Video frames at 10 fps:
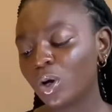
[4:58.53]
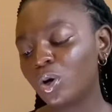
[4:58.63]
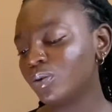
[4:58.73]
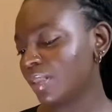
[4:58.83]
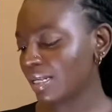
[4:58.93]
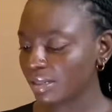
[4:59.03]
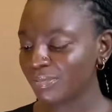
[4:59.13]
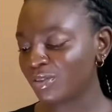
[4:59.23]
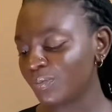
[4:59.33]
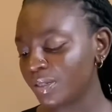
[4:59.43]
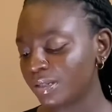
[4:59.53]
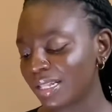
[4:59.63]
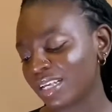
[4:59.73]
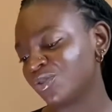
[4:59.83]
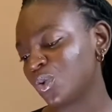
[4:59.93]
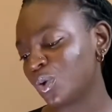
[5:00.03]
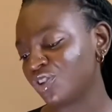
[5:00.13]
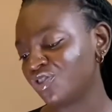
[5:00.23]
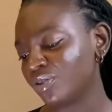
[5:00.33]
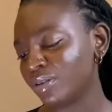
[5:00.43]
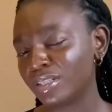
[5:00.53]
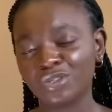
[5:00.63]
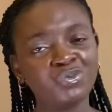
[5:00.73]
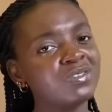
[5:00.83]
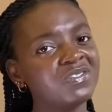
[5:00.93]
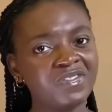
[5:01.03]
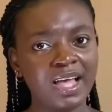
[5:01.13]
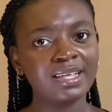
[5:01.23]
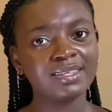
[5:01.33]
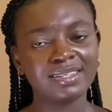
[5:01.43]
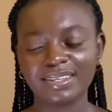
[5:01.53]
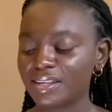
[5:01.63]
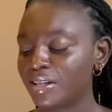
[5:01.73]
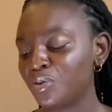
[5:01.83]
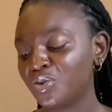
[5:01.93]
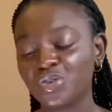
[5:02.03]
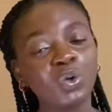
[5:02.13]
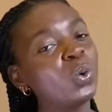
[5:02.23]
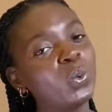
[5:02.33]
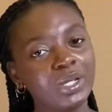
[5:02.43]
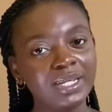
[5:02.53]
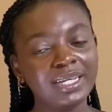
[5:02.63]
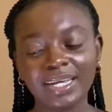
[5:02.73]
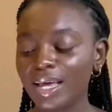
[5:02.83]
Oh, that seems to be the last question. This was fast and it was quick.